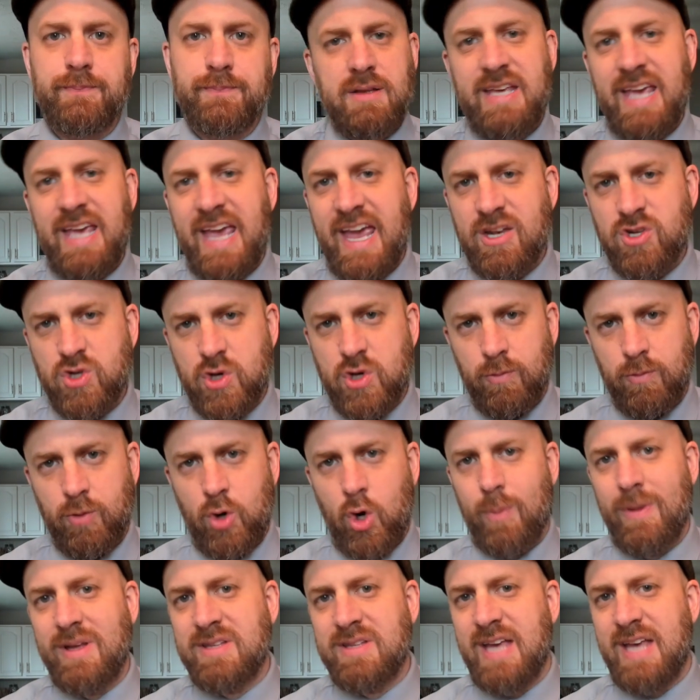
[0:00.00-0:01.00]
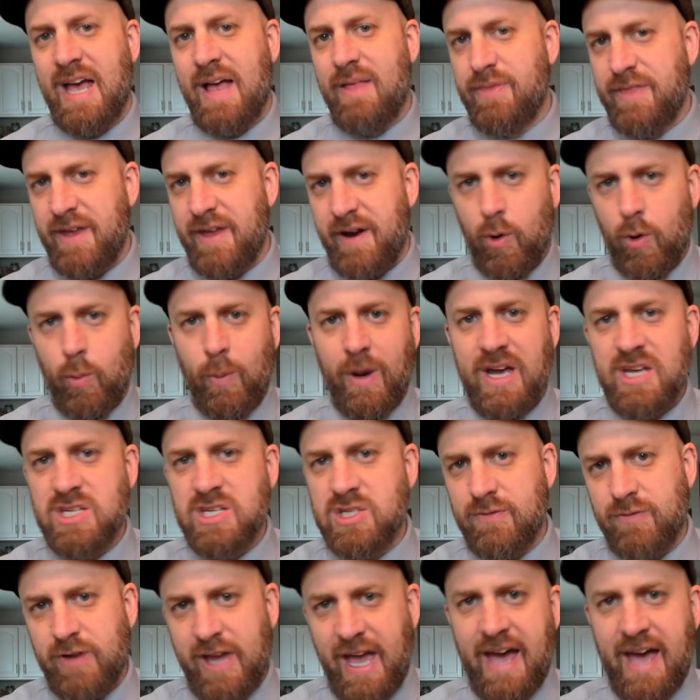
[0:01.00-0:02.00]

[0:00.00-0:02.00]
The ancient Romans had their ways of